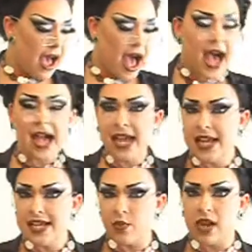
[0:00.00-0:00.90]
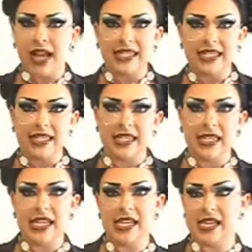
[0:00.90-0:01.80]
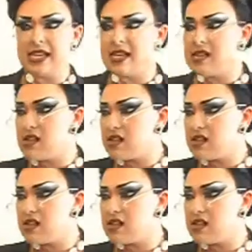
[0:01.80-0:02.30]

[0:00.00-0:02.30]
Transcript: When I see